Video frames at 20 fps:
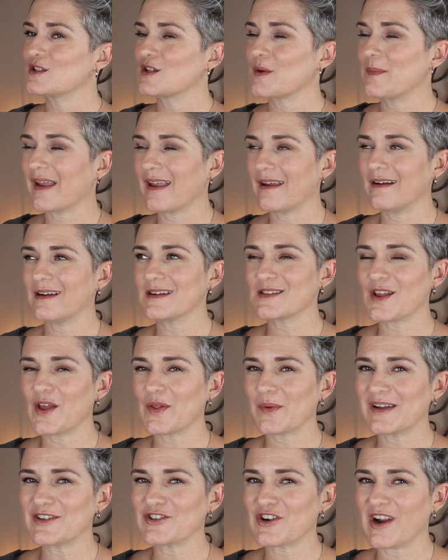So my hair is all
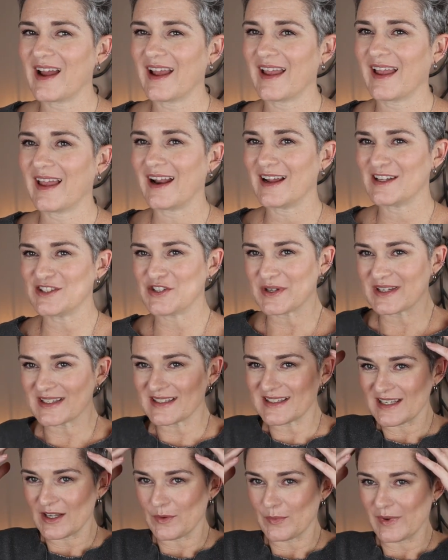the way dry and as you can
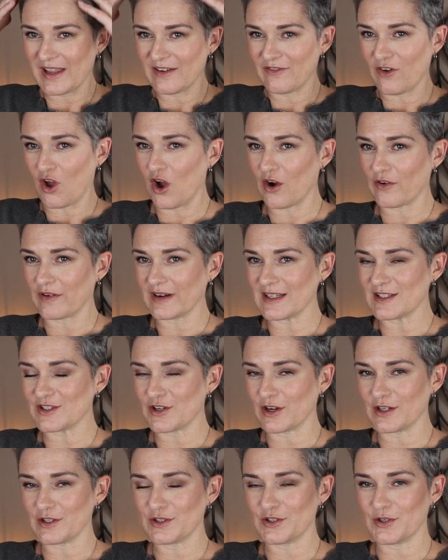see we have already
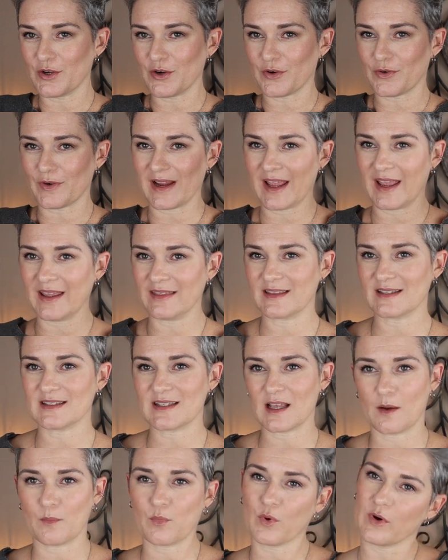started to create
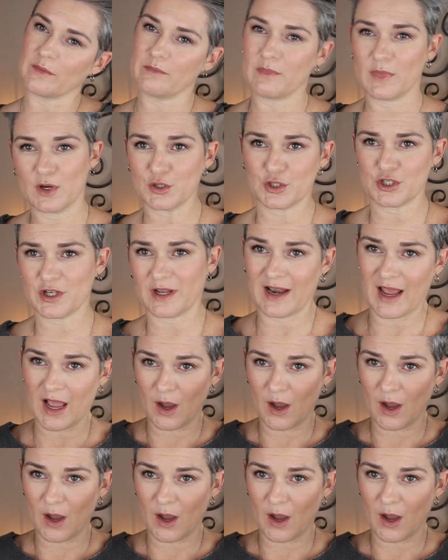this upward motion.